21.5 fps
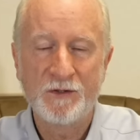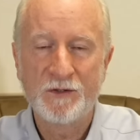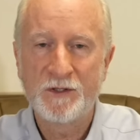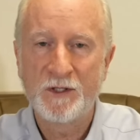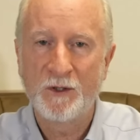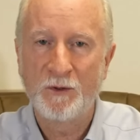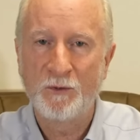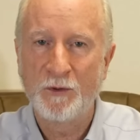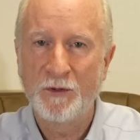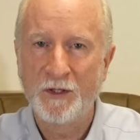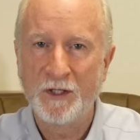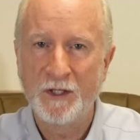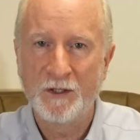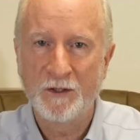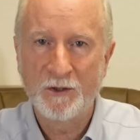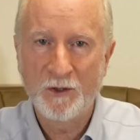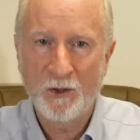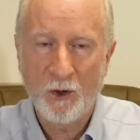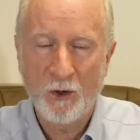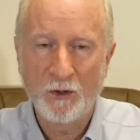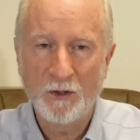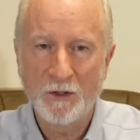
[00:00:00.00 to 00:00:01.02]
So when the
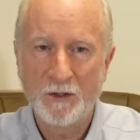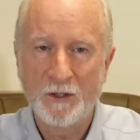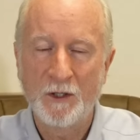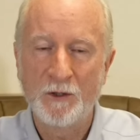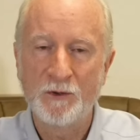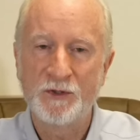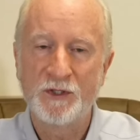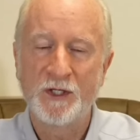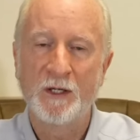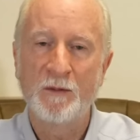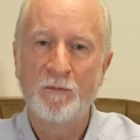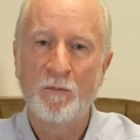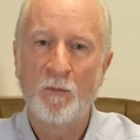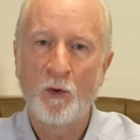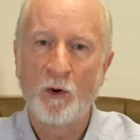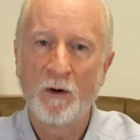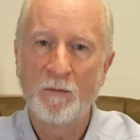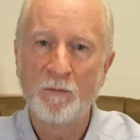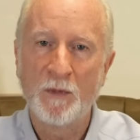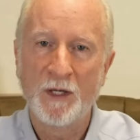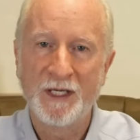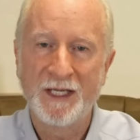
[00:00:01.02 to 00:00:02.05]
COLA goes up,
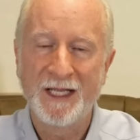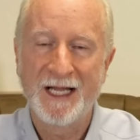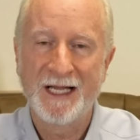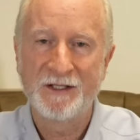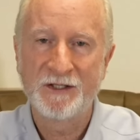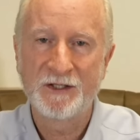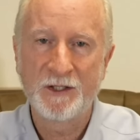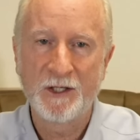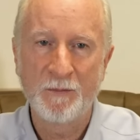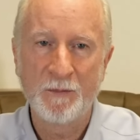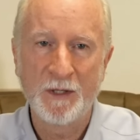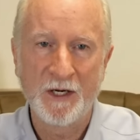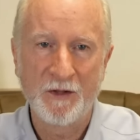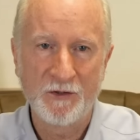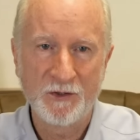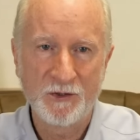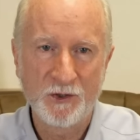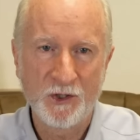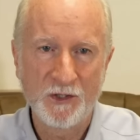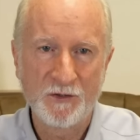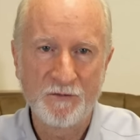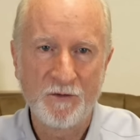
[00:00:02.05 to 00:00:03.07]
more money has to come out of the
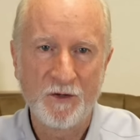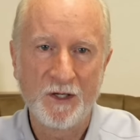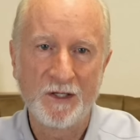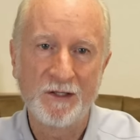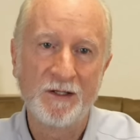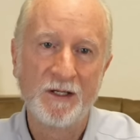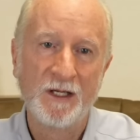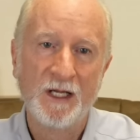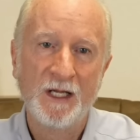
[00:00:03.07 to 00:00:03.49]
trust fund.